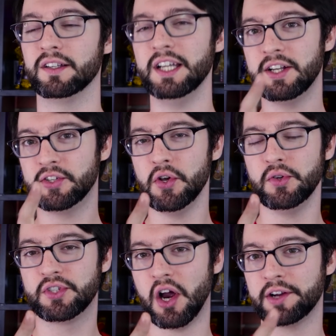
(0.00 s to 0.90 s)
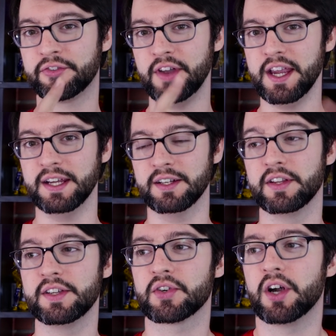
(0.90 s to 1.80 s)
Link 2, Dark Fiend.
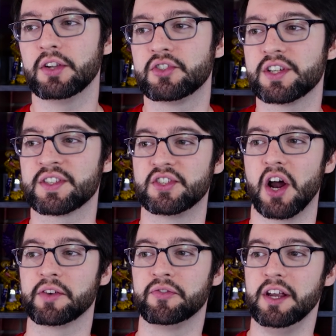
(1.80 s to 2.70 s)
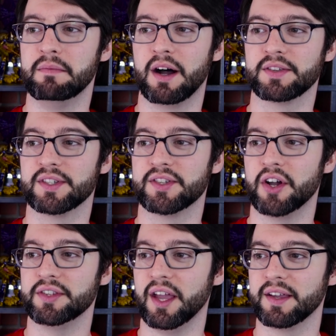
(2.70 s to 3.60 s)
These are all just Dark Fiend monsters,
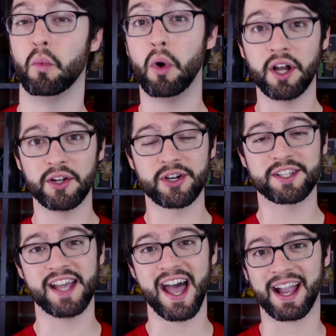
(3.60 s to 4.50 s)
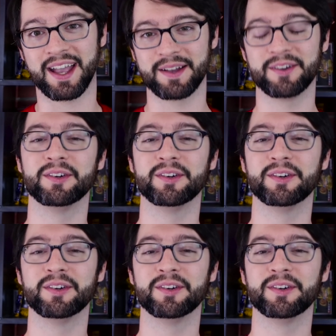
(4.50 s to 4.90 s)
aren't they? 100 attack.